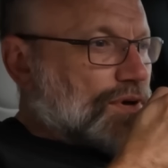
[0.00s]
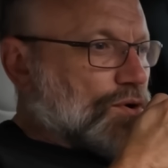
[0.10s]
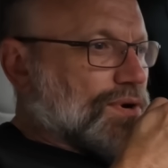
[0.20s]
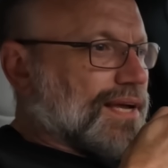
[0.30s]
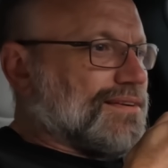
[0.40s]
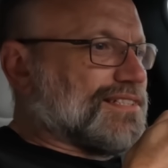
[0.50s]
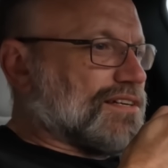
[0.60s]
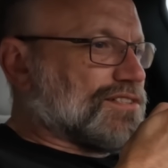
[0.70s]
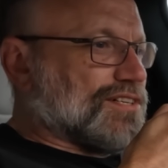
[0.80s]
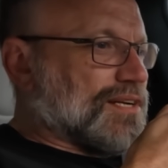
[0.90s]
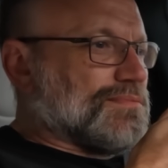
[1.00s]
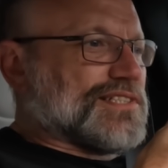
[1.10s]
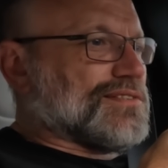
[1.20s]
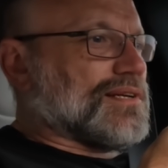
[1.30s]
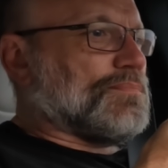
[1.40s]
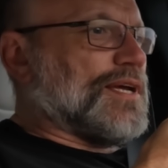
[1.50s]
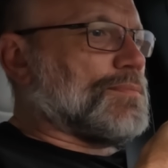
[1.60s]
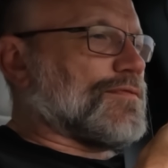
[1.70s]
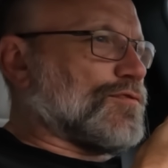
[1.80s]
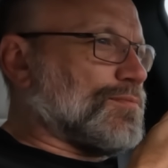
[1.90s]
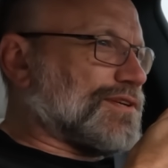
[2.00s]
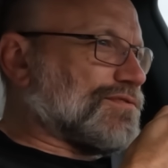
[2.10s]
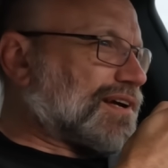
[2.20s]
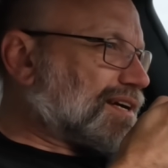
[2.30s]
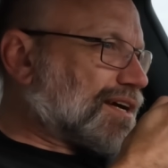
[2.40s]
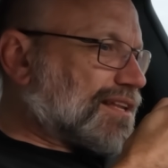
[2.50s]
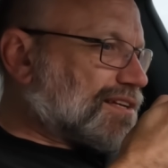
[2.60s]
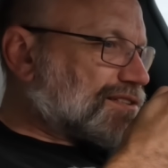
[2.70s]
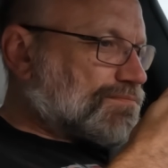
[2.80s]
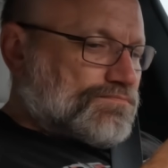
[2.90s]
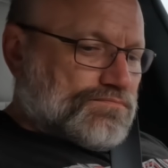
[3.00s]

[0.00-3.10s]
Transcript: Okay, sounds good. I'm still at peak performance ready on this.